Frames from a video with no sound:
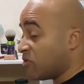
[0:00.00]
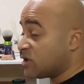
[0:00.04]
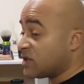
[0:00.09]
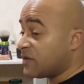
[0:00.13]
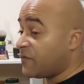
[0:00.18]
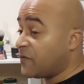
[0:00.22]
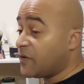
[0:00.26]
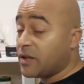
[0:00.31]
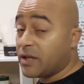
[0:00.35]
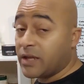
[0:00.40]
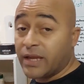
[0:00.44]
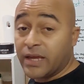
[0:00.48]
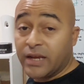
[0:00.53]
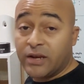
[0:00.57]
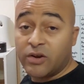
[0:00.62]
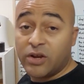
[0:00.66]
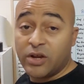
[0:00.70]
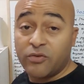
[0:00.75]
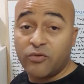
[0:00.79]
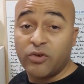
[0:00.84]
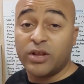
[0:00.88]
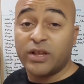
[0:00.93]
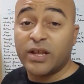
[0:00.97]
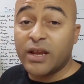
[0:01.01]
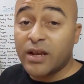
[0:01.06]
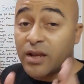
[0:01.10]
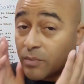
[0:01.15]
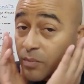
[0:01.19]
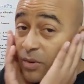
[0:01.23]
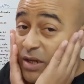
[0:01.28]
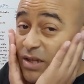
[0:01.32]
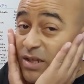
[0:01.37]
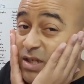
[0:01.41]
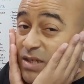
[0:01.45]
wasn't feeling it irritated,
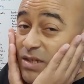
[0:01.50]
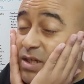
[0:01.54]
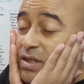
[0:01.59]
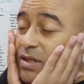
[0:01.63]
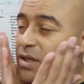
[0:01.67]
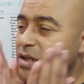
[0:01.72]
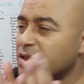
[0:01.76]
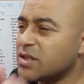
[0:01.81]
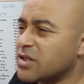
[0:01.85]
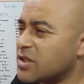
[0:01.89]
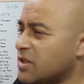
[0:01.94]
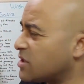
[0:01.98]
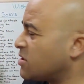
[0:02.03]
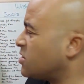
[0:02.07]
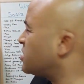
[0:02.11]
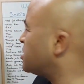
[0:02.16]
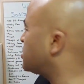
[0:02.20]
but it's just to